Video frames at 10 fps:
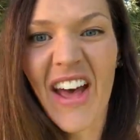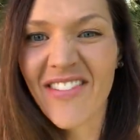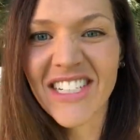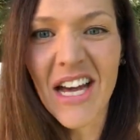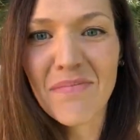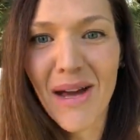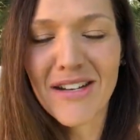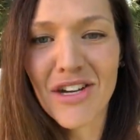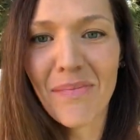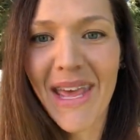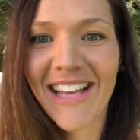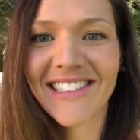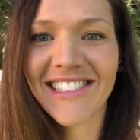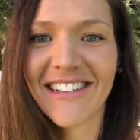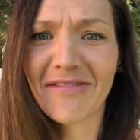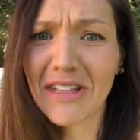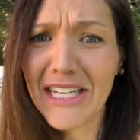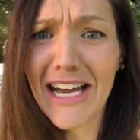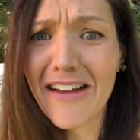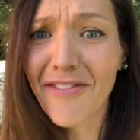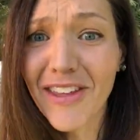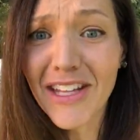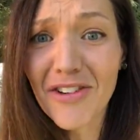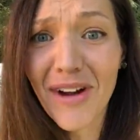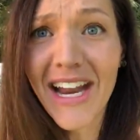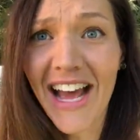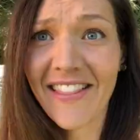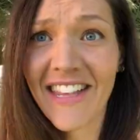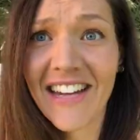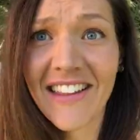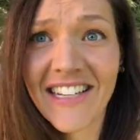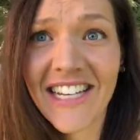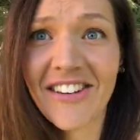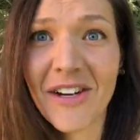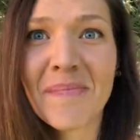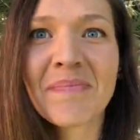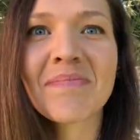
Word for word: having to unbutton your pants and really not feeling great at the end of the dinner.